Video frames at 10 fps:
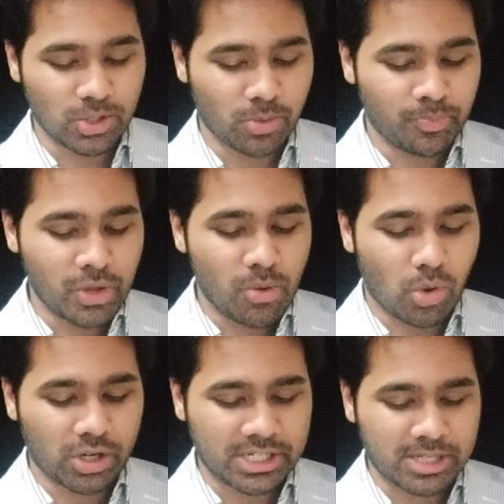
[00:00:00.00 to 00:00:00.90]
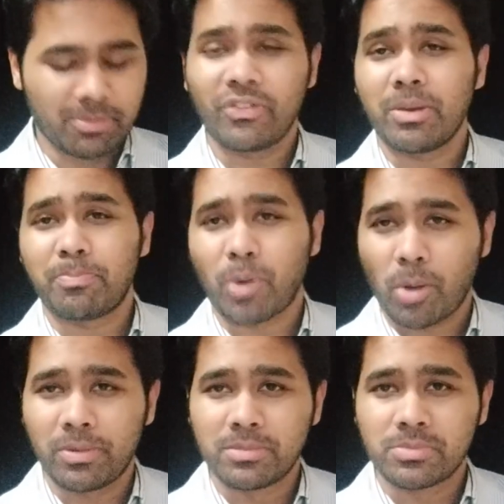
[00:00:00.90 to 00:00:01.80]
So what are some of the
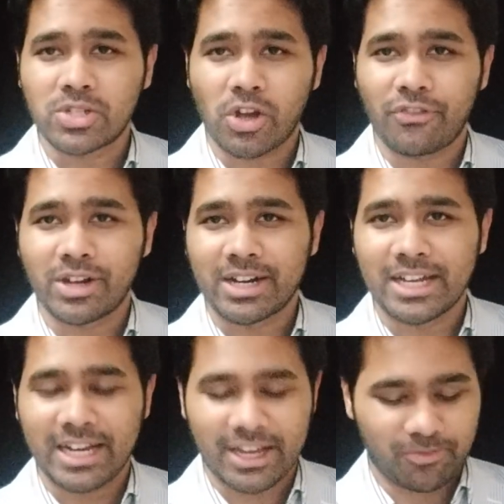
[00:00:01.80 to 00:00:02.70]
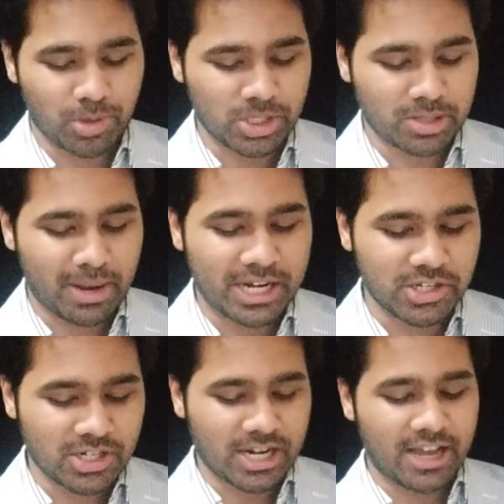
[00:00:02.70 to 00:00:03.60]
problems of a real life project
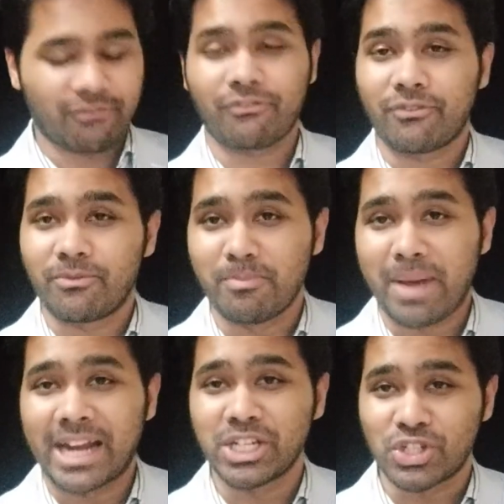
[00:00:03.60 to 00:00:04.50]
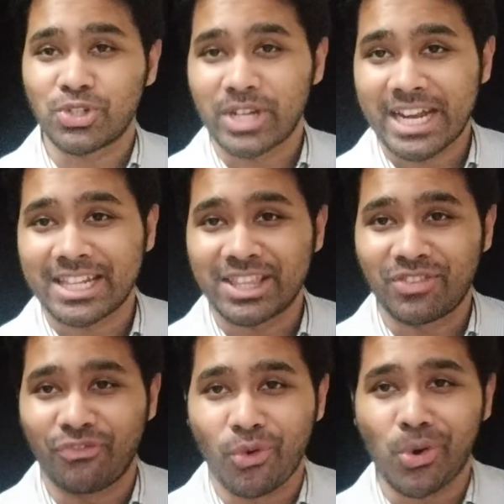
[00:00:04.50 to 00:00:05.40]
manager? I've managed to get
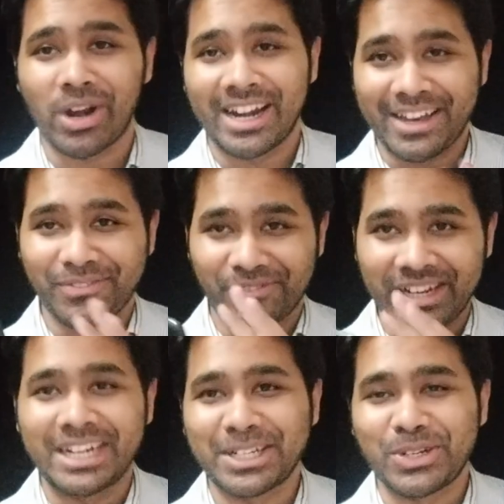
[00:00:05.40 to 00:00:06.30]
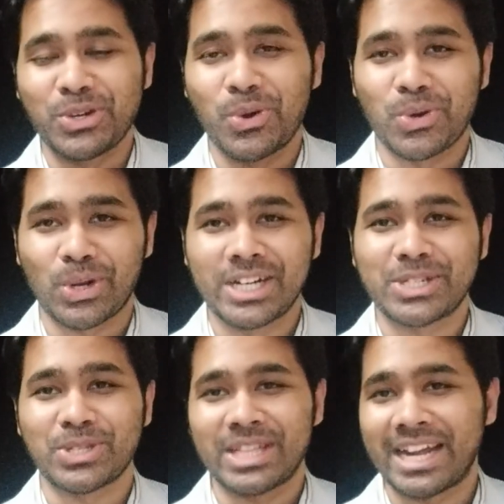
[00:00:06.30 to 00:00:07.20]
four and I've created a note on
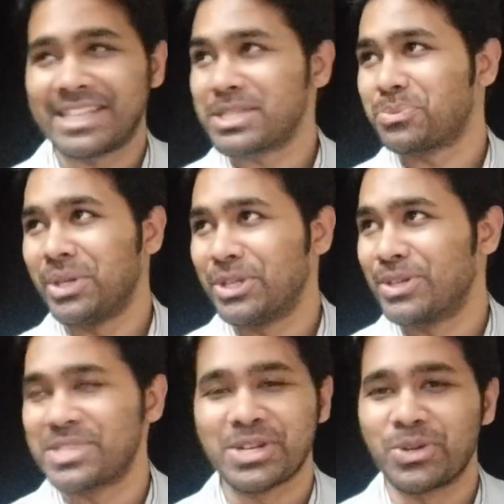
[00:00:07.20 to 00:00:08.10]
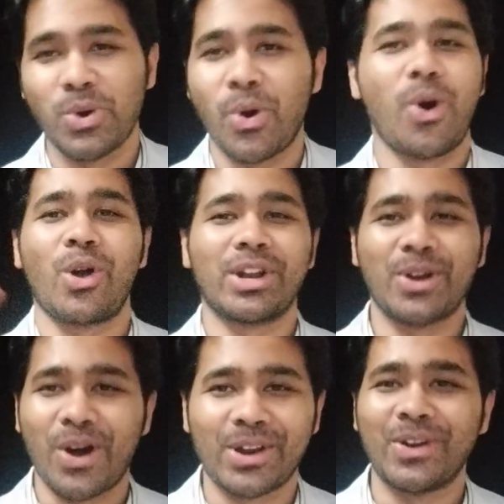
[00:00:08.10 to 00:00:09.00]
it so that this video doesn't go on
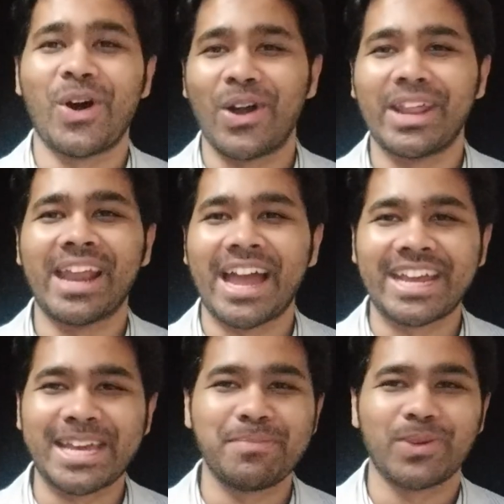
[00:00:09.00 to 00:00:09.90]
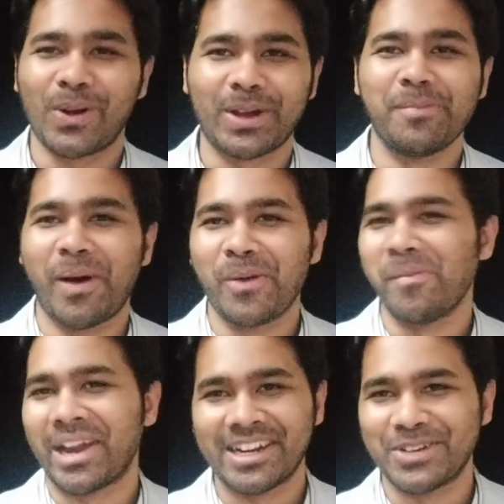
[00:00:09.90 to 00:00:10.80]
and on and on and I keep talking about
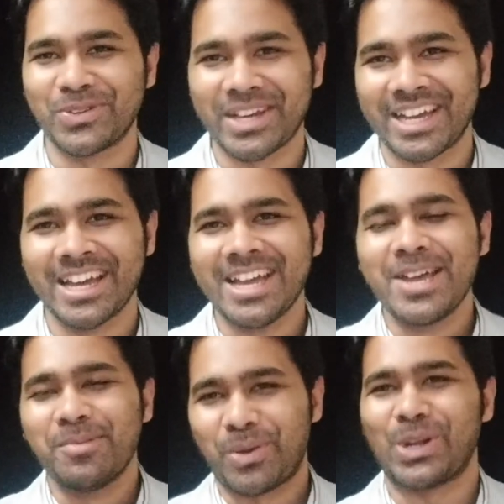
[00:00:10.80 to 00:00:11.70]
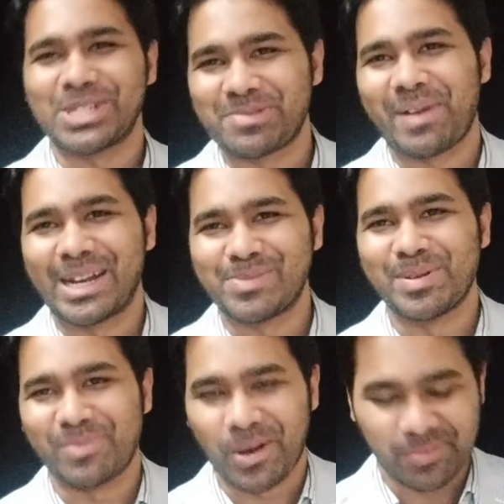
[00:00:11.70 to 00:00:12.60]
my day-to-day project
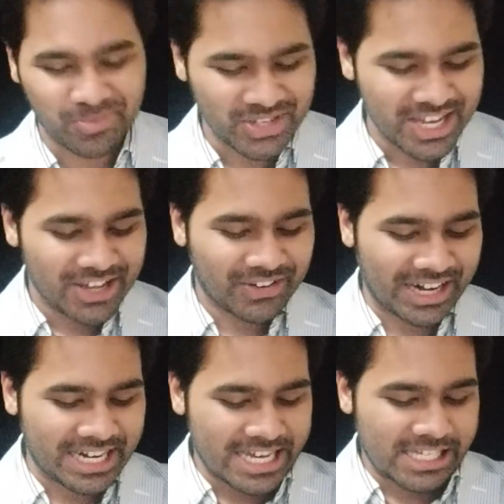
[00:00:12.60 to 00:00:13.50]
management problems, right?